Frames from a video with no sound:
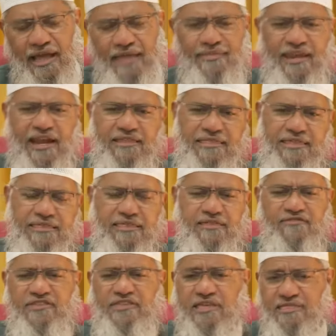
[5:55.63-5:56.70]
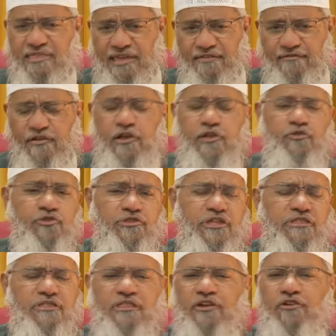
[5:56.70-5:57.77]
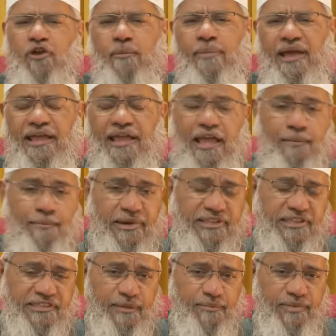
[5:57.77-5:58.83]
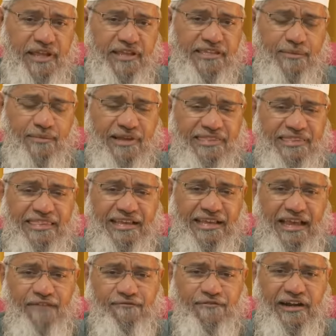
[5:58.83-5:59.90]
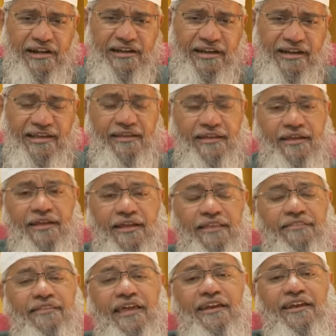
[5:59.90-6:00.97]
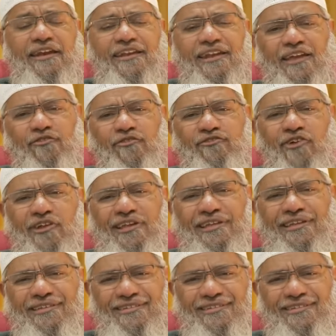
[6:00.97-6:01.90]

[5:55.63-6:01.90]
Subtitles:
and there are hadiths which are zaif. So this is a drawback. But the Tablighi Jamaat in the Gulf country, they read Riyadhus Salihin.